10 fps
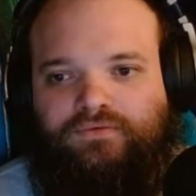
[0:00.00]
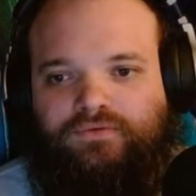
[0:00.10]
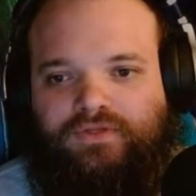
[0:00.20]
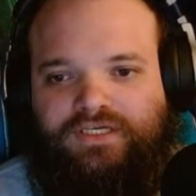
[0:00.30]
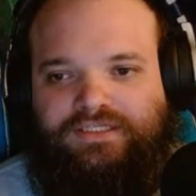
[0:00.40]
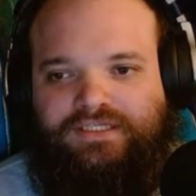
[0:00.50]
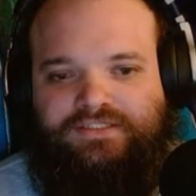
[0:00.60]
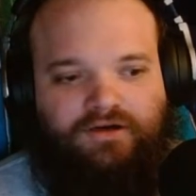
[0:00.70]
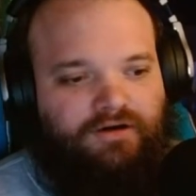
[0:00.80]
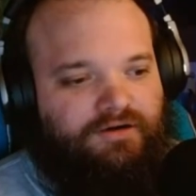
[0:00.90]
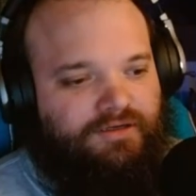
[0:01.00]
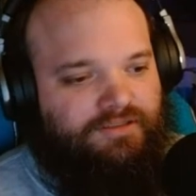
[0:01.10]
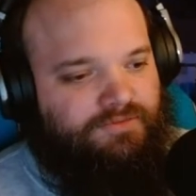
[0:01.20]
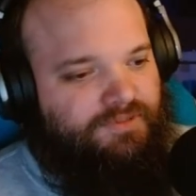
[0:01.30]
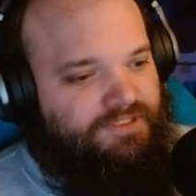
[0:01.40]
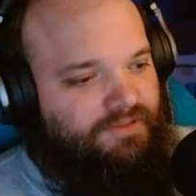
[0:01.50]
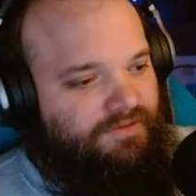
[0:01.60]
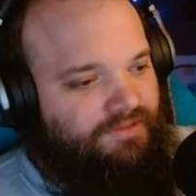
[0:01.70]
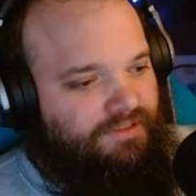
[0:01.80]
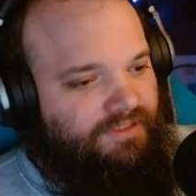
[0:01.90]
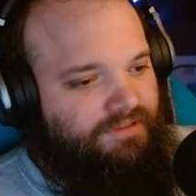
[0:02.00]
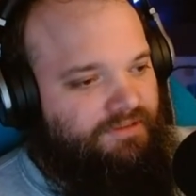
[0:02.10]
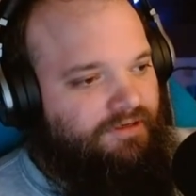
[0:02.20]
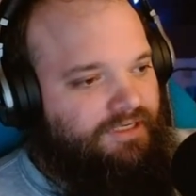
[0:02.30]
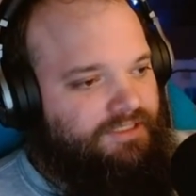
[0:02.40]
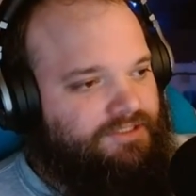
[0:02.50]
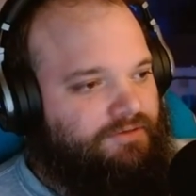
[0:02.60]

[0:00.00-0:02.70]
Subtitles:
look at this art. What's going on here? All right, so